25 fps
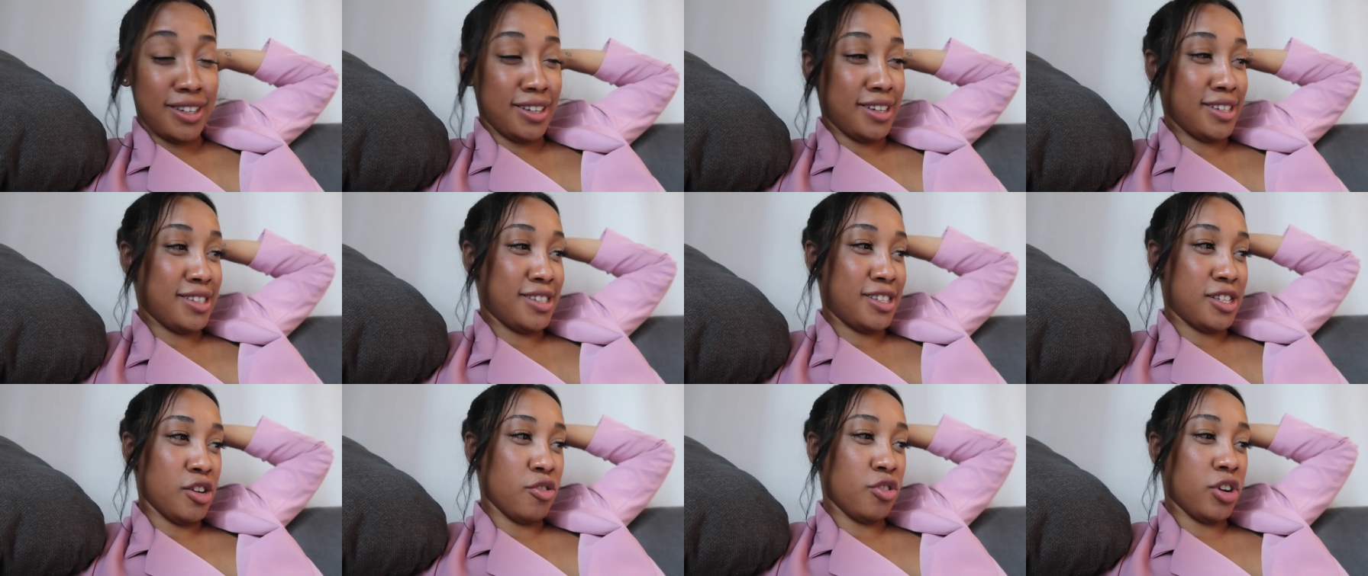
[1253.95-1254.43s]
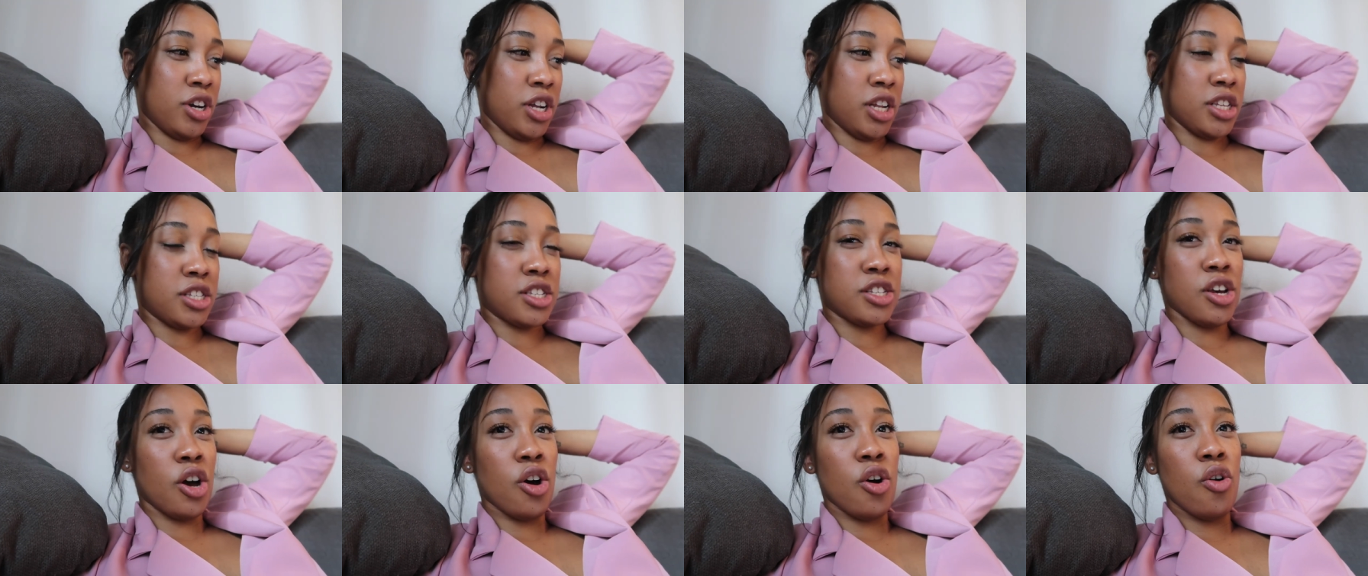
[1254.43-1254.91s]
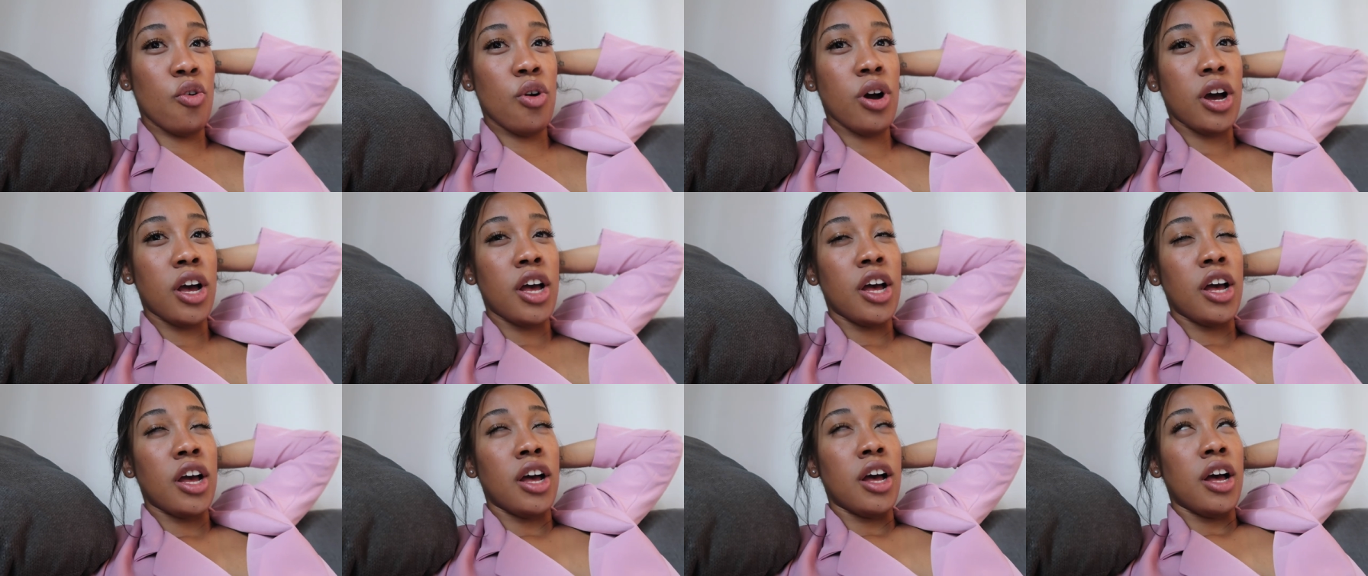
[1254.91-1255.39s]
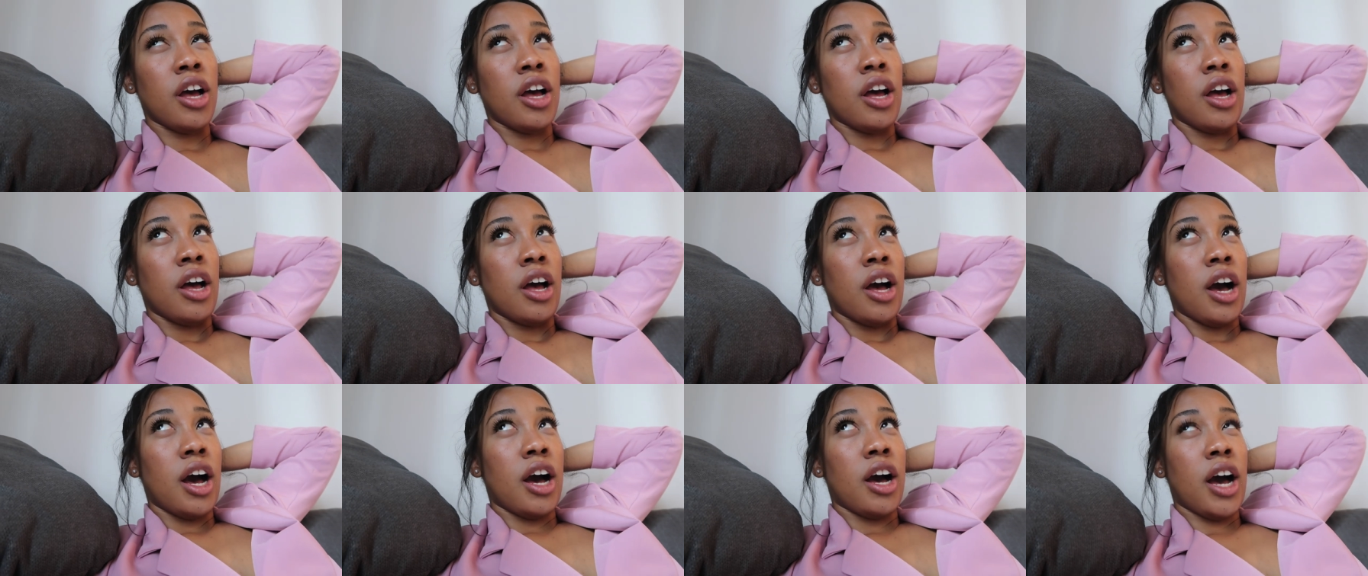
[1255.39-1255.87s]
It's so good. It's so,
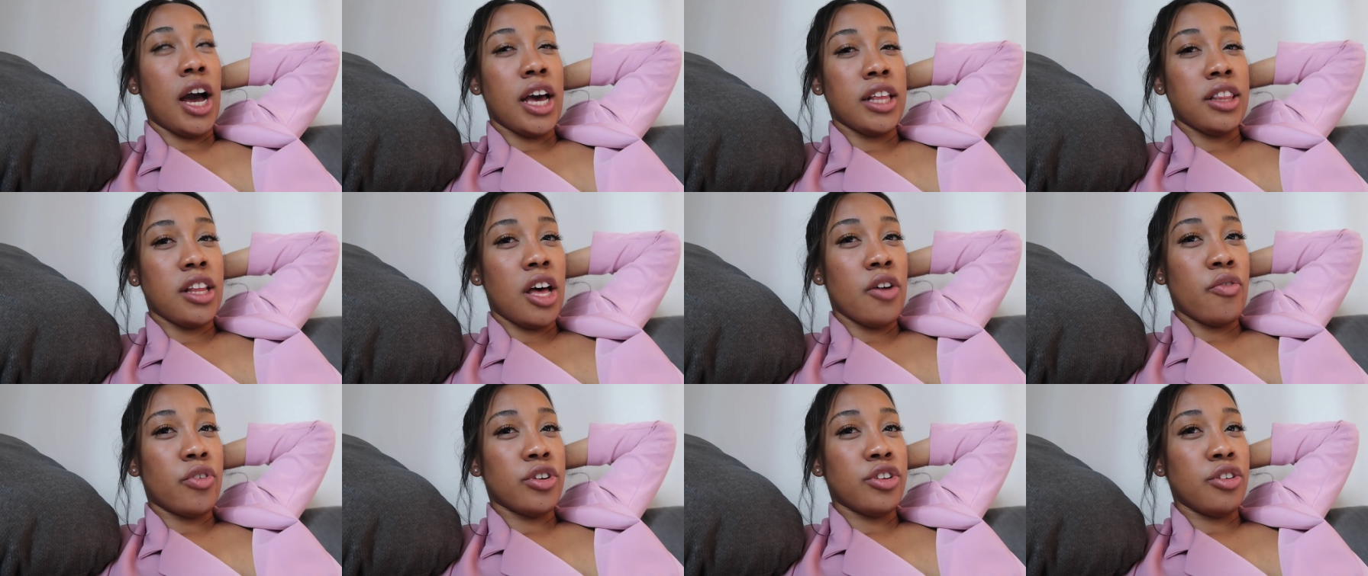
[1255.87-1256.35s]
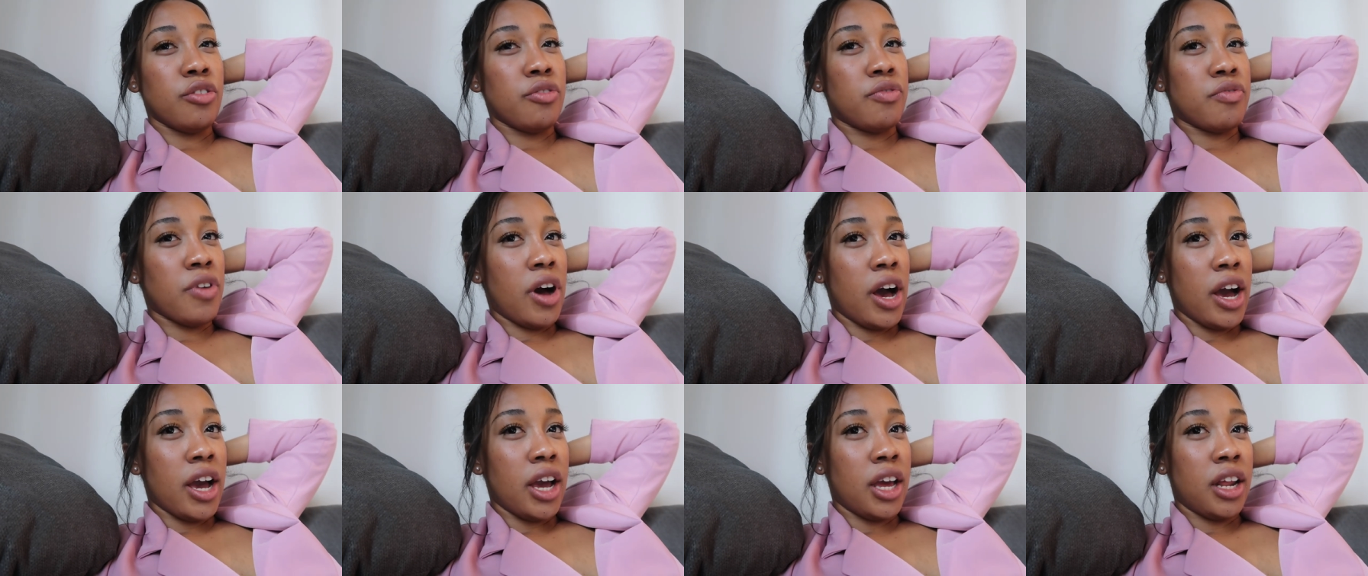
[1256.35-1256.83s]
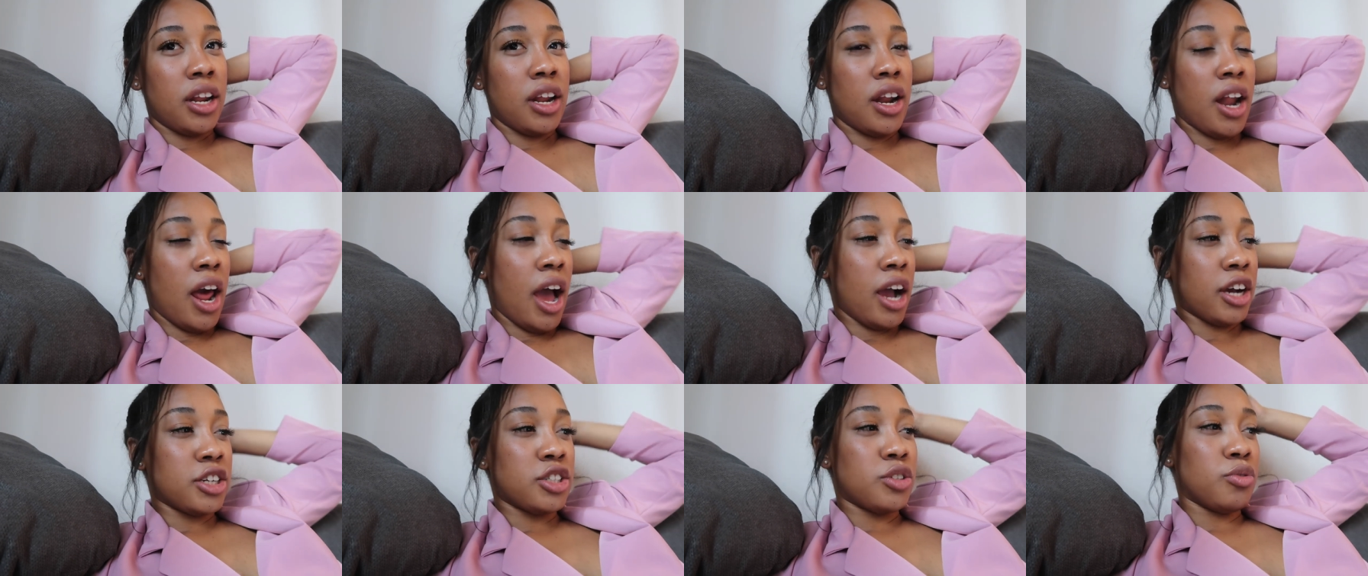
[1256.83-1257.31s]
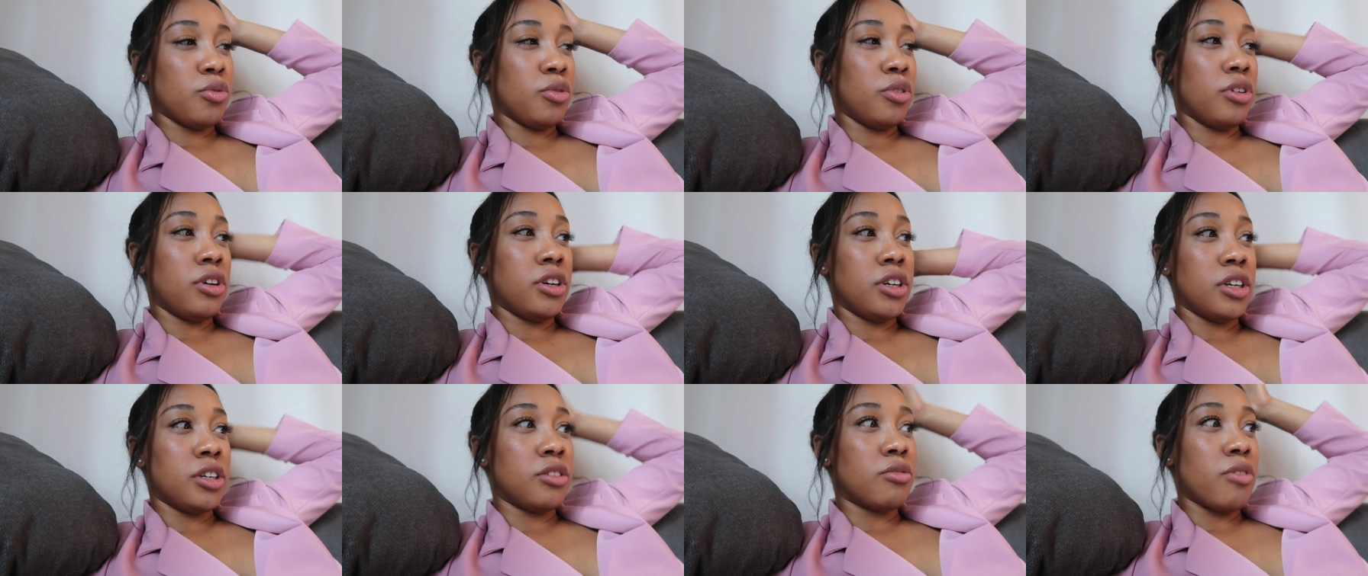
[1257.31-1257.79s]
I love when you find an actual
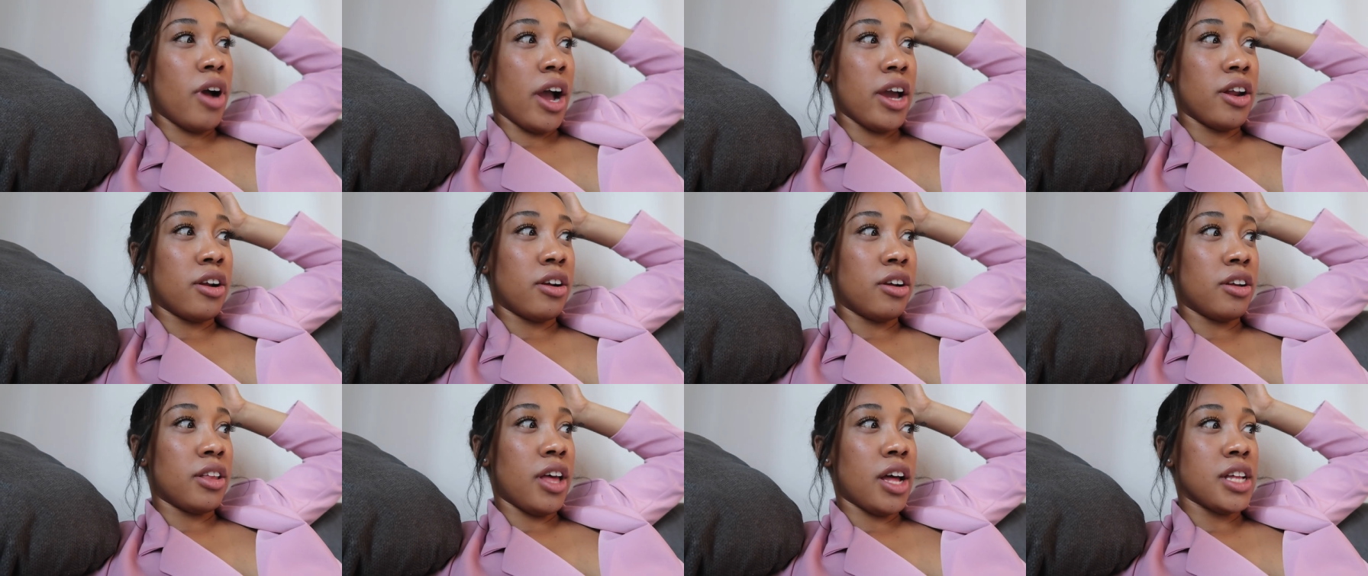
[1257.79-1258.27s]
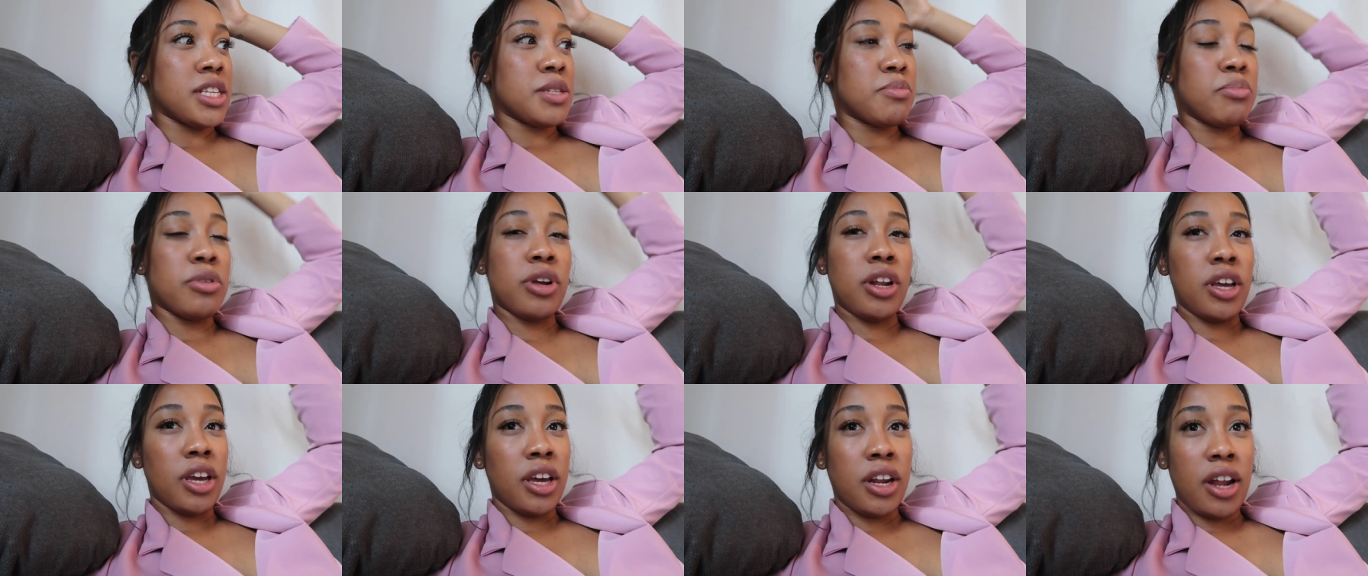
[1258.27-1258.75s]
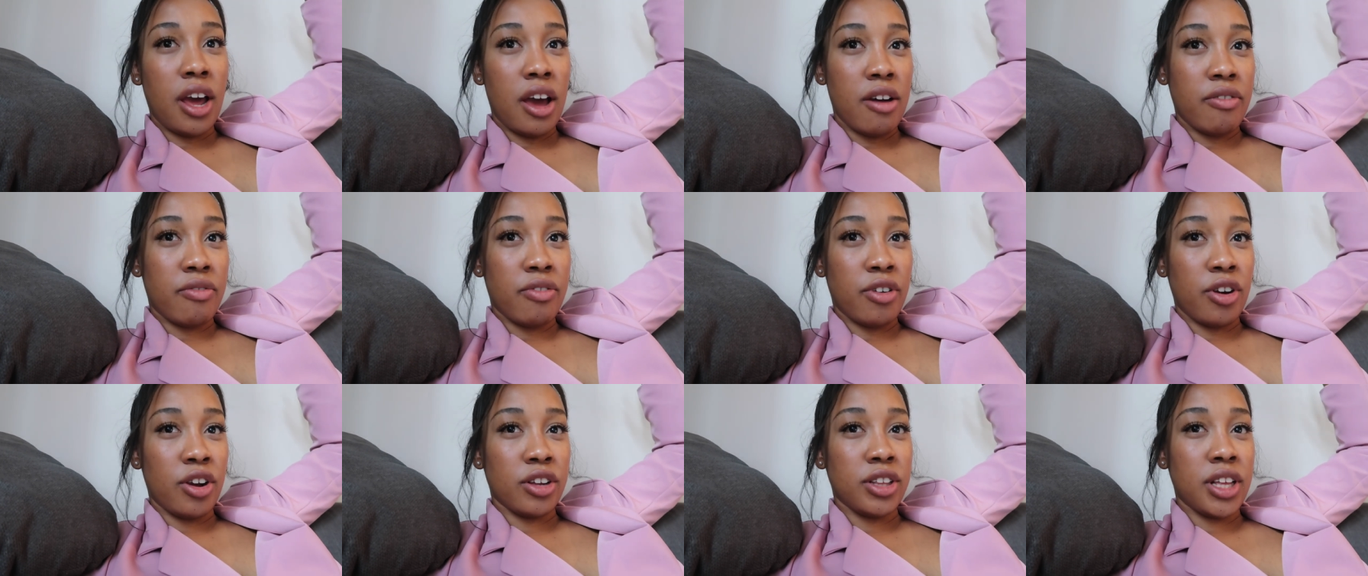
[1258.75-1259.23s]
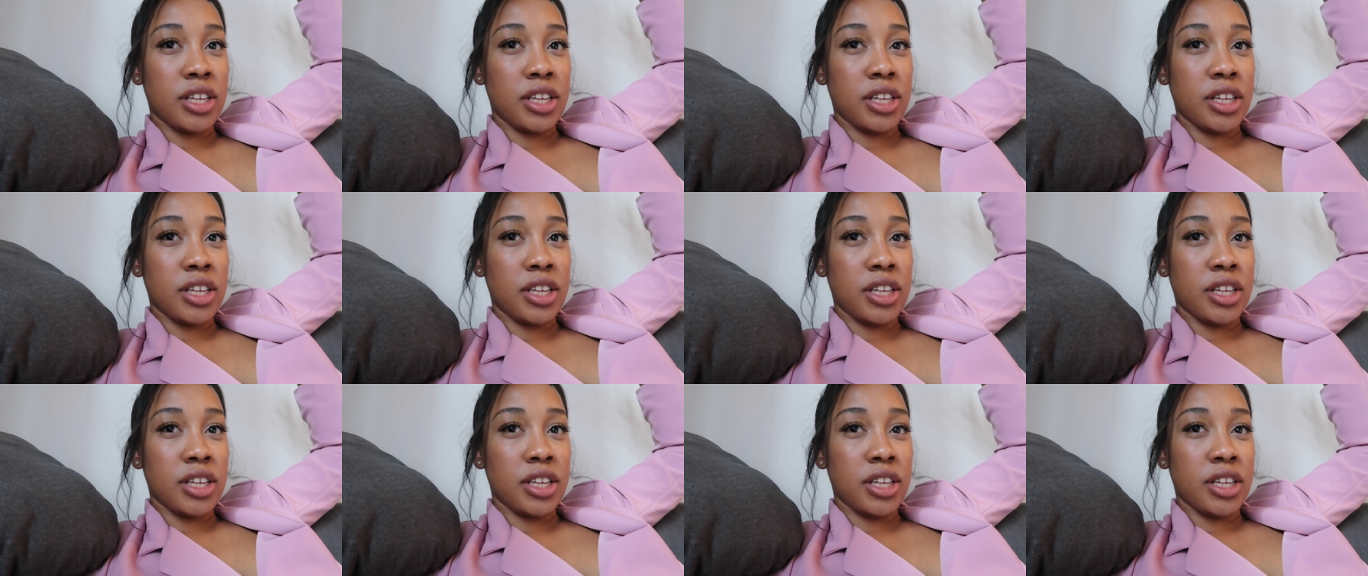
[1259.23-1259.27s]
good writer that's putting in effort,